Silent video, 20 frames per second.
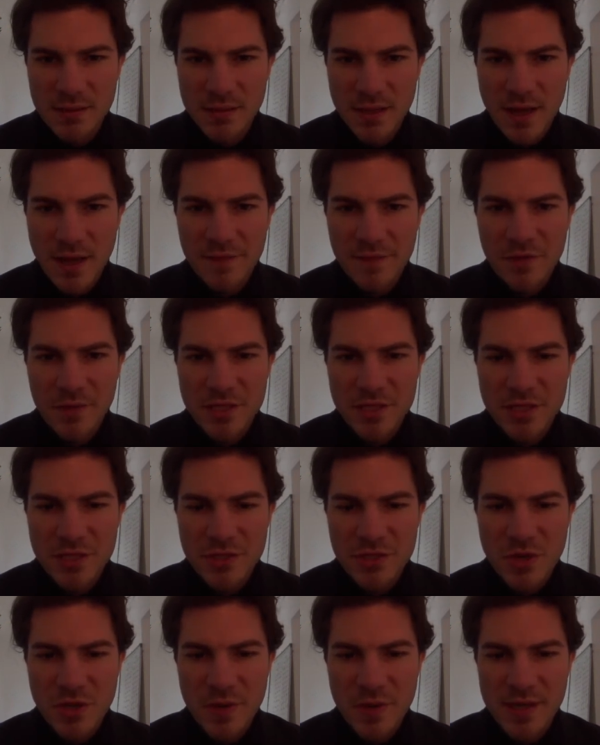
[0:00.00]
After which there's
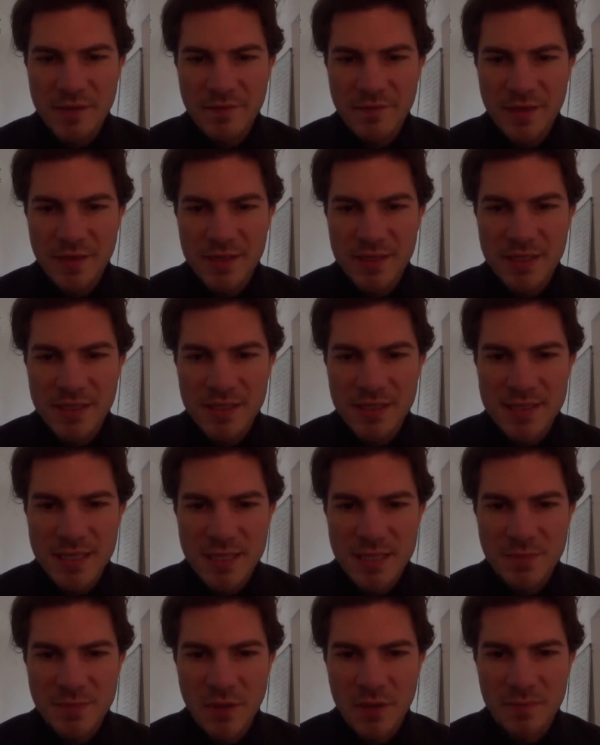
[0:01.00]
no way to defend the
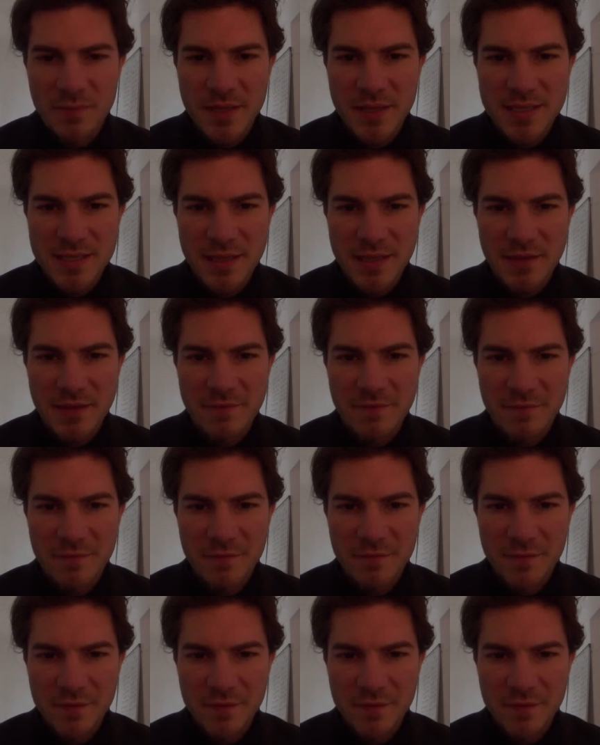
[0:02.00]
d6 pawn because if